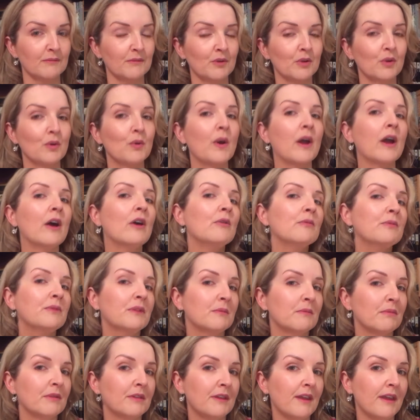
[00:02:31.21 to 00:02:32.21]
who help them
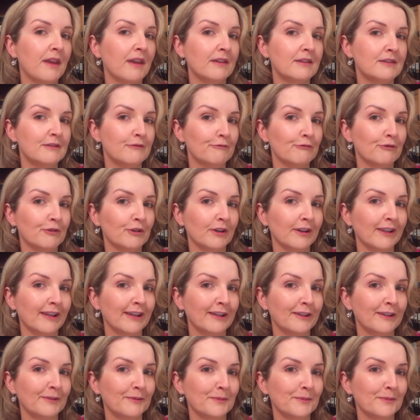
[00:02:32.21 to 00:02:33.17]
think differently.